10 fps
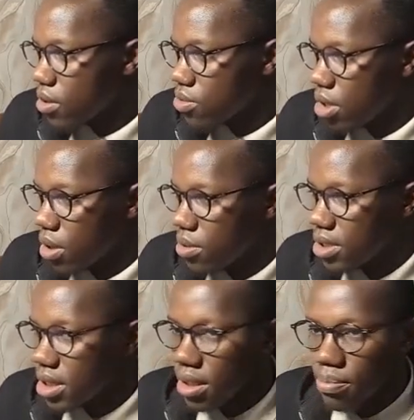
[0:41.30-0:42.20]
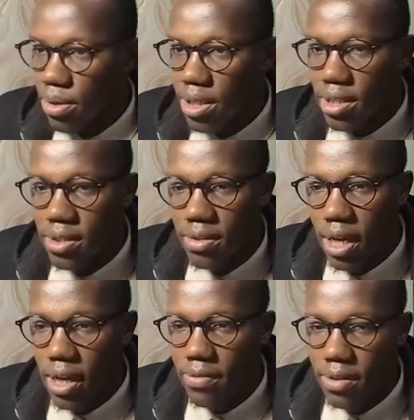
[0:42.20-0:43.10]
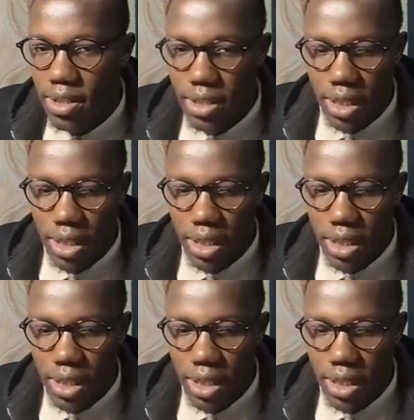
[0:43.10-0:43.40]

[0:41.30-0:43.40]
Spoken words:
So a good starting point for this